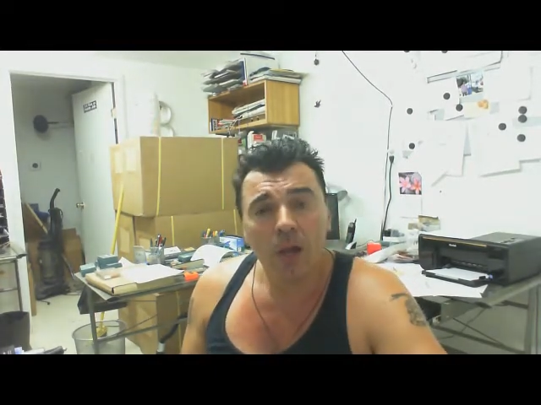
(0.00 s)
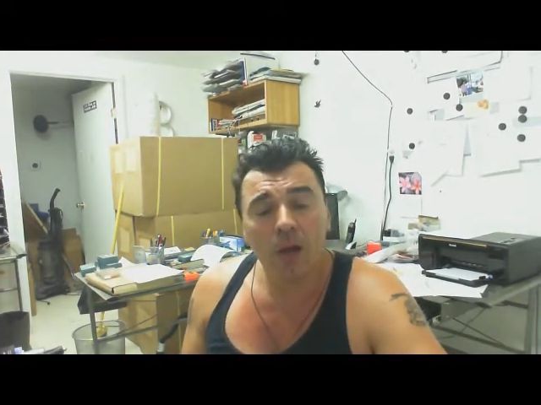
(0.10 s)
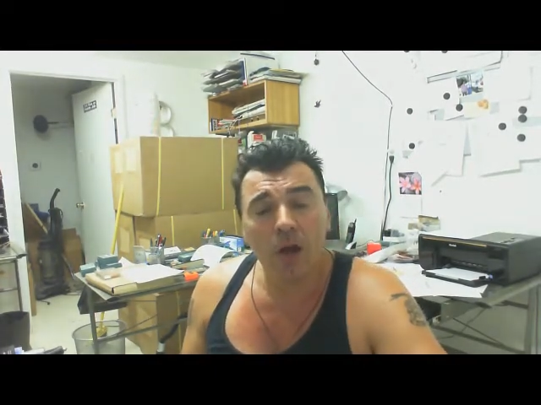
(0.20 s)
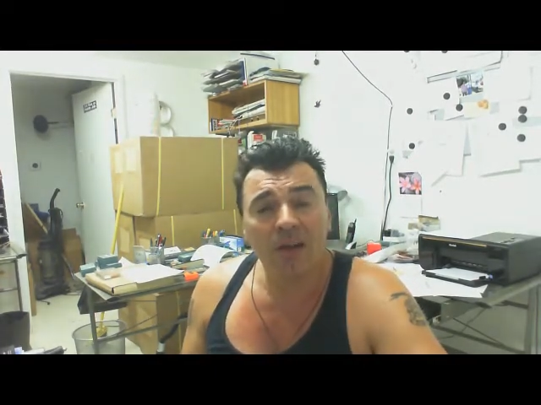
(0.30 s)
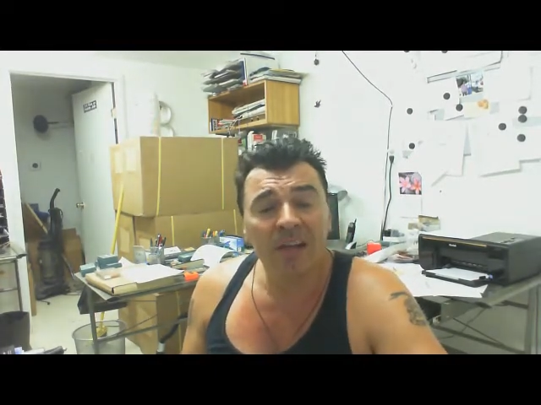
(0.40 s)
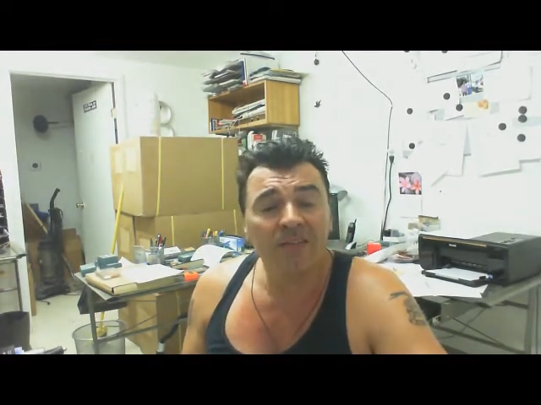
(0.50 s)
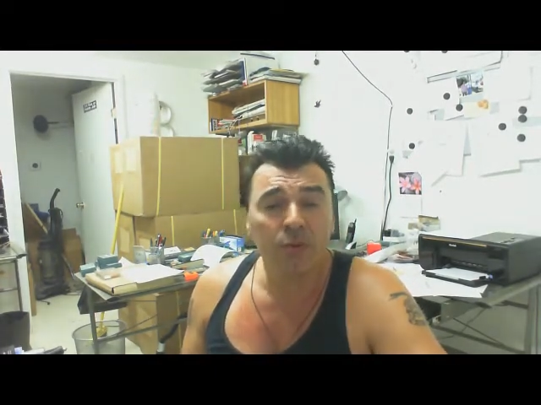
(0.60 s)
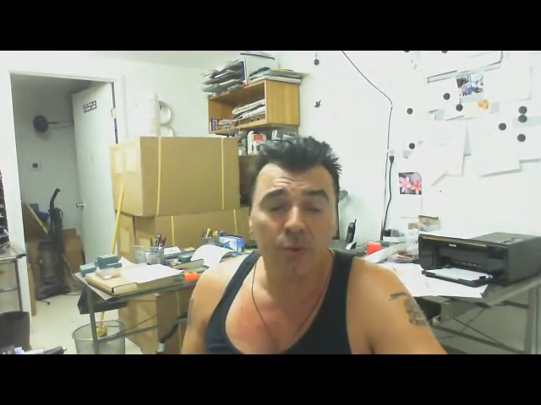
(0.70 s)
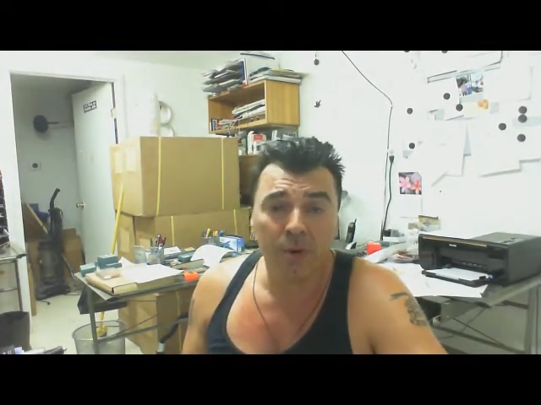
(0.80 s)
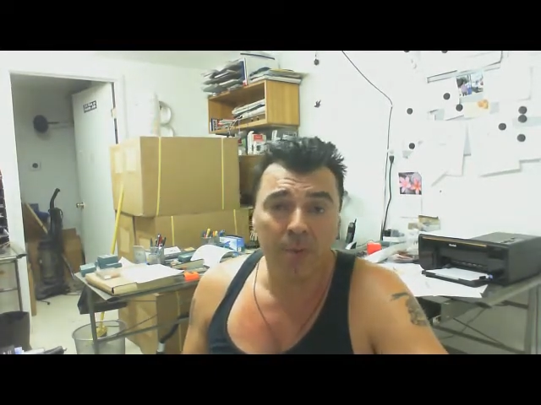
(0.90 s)
Long live
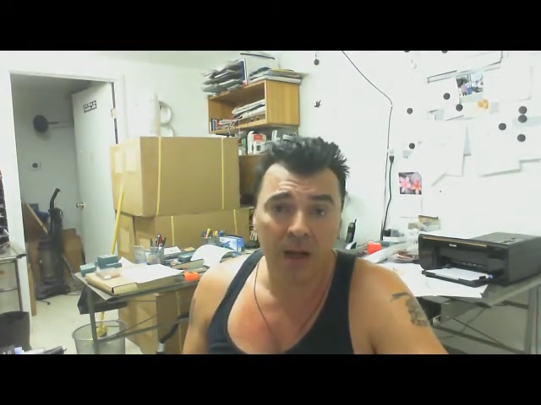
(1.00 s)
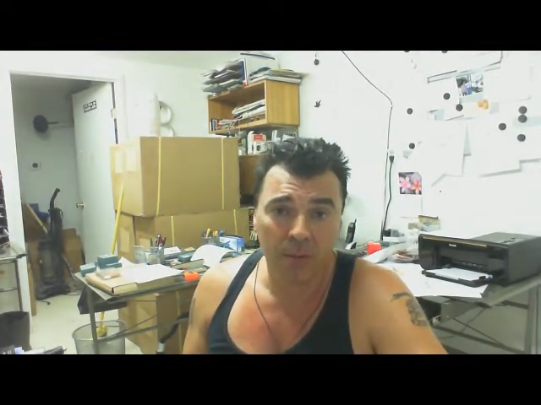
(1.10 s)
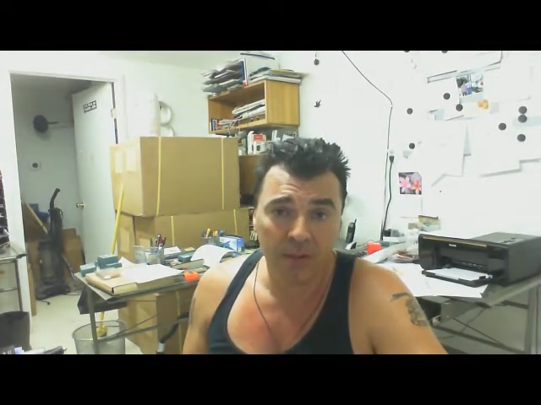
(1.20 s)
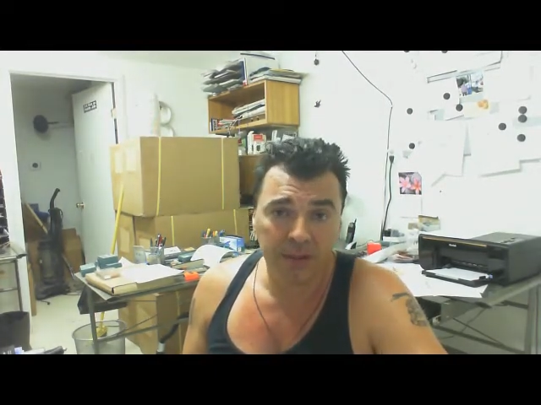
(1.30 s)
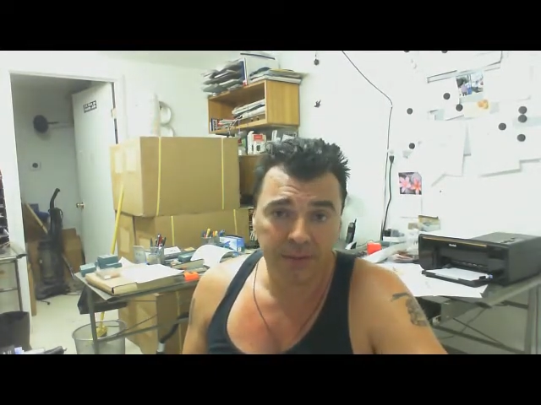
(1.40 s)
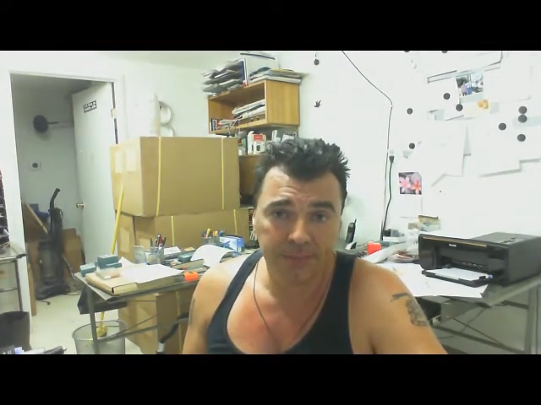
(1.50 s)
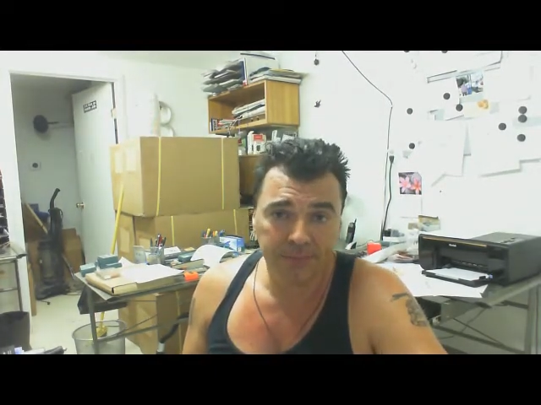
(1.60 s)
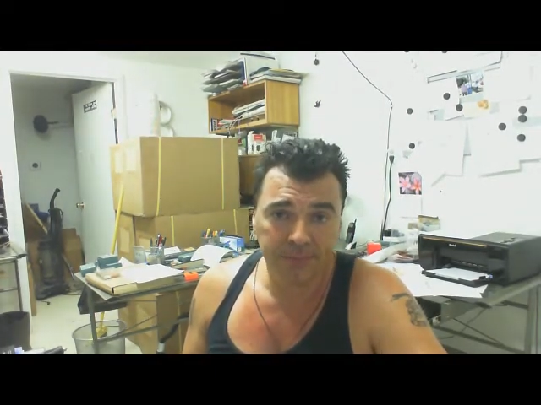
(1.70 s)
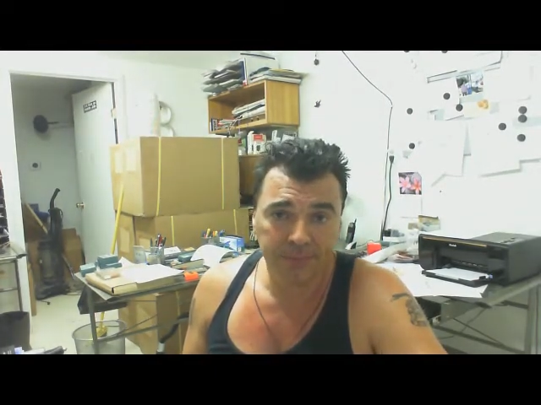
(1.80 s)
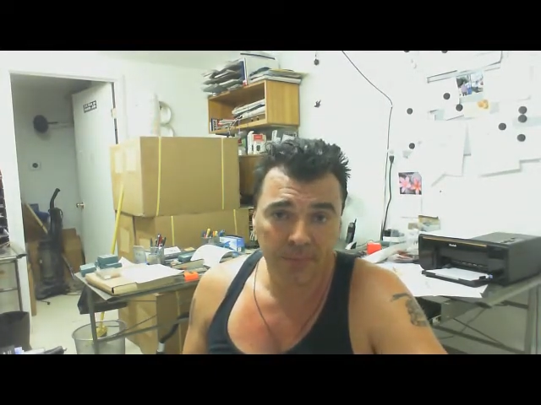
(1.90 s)
to the Republic
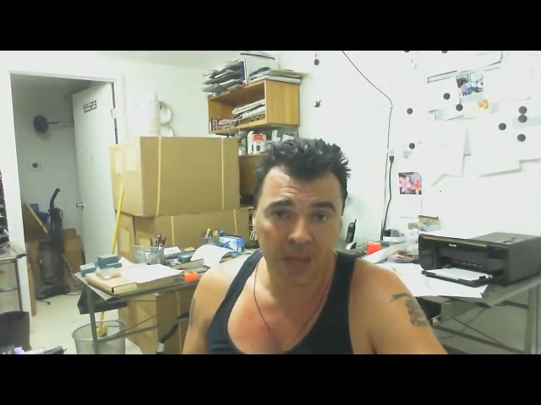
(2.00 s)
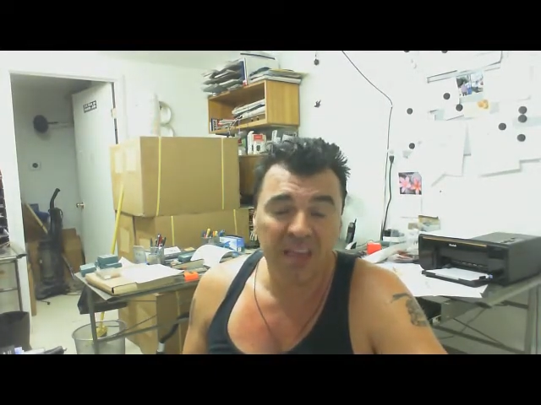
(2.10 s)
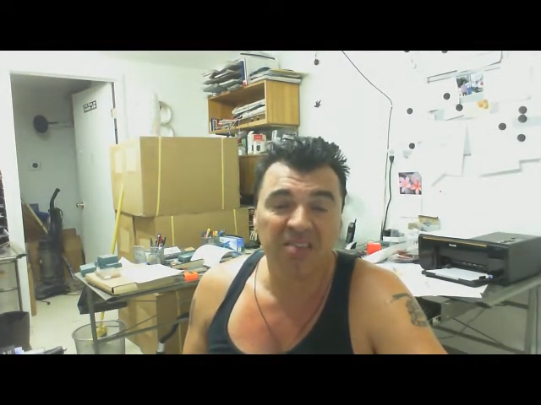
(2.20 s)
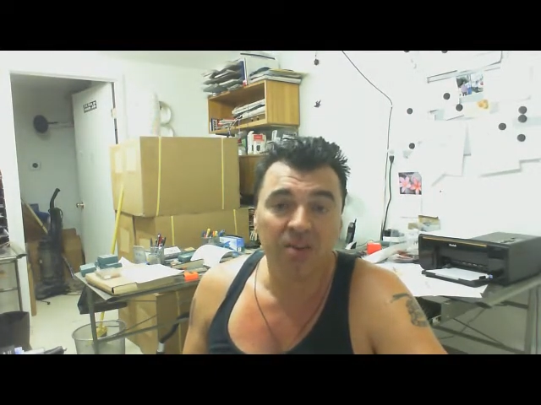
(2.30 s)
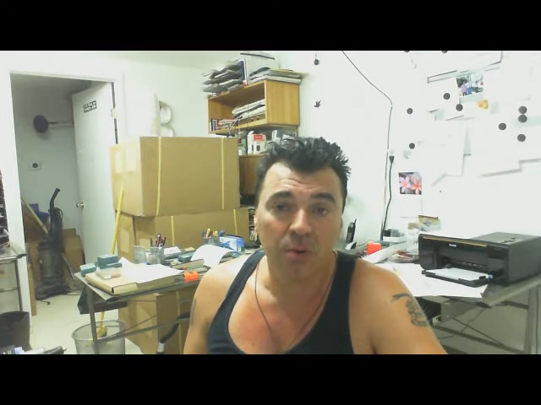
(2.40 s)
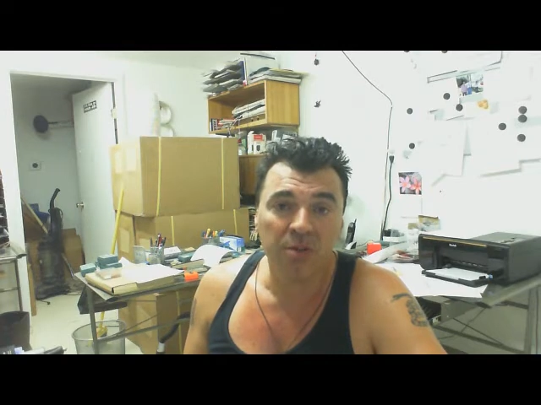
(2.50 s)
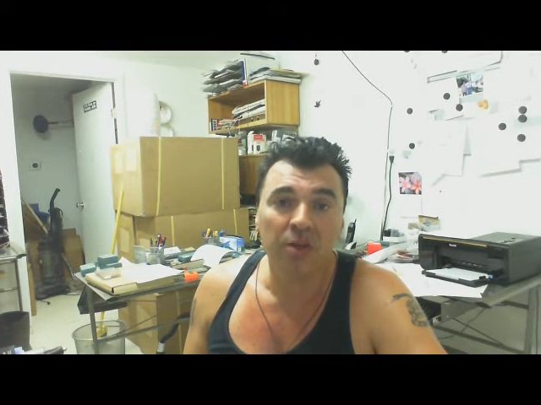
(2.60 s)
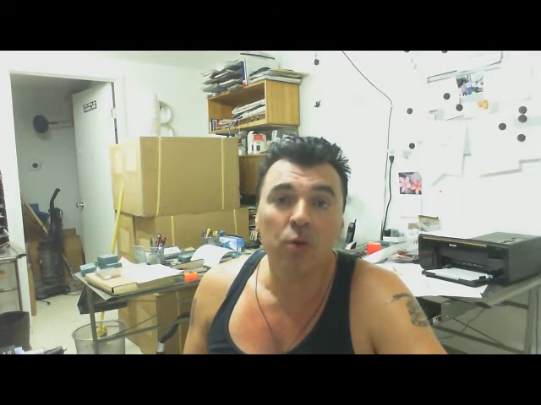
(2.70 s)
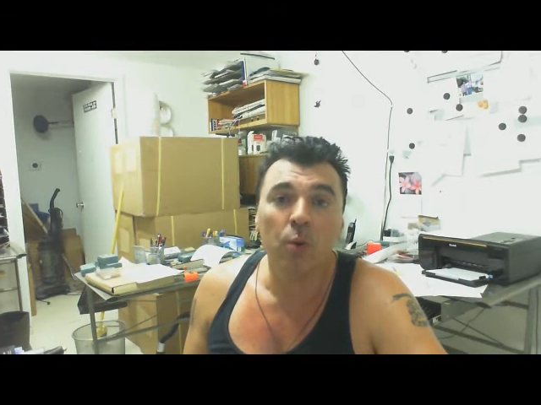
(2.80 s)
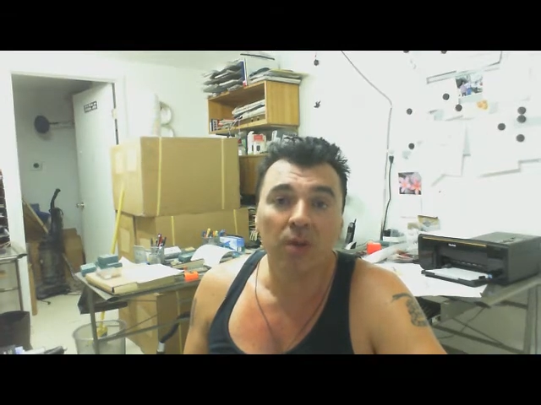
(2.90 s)
and screw the
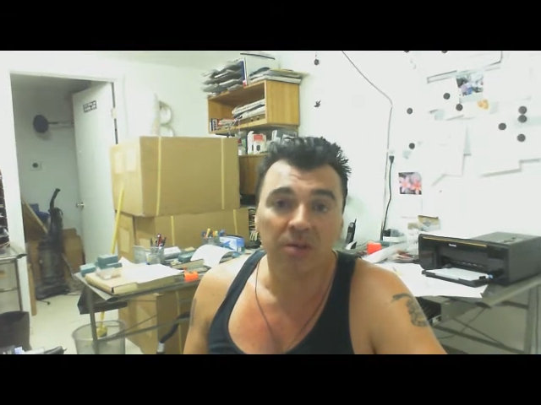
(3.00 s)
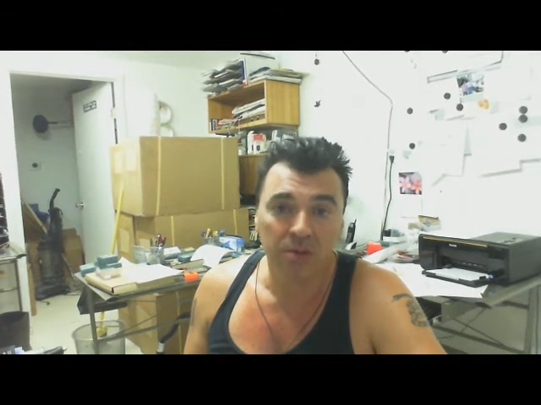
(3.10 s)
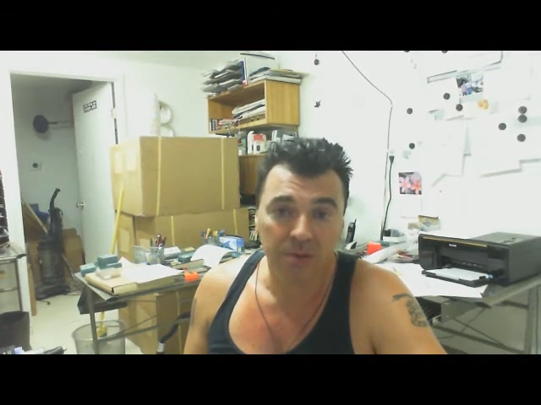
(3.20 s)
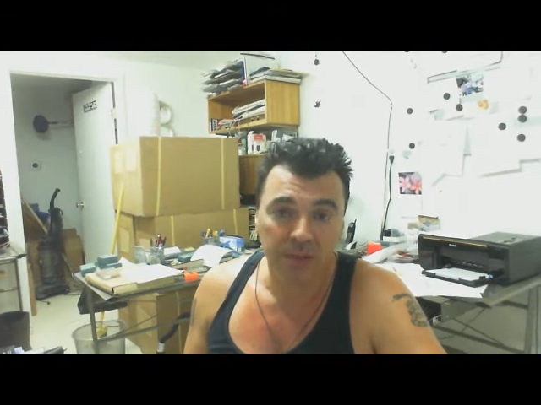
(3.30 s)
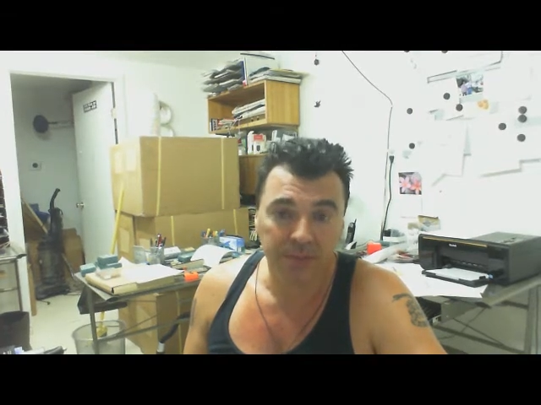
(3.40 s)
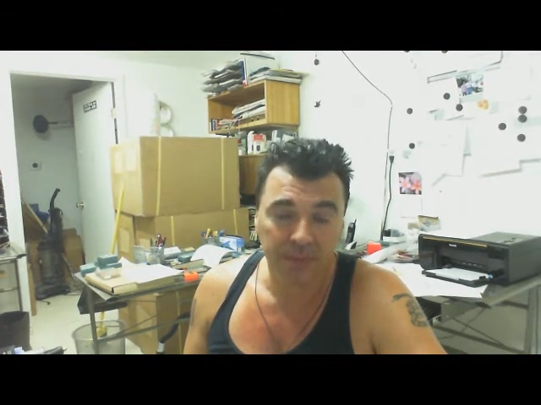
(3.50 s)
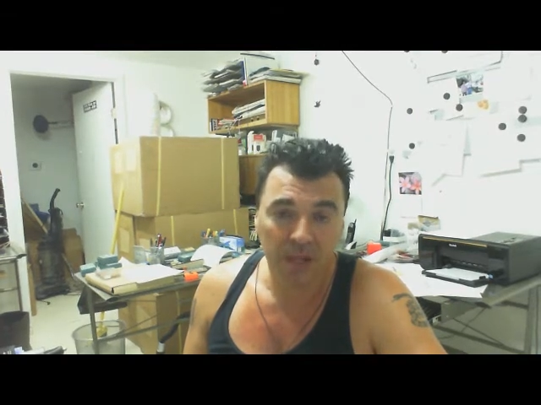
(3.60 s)
New World Order.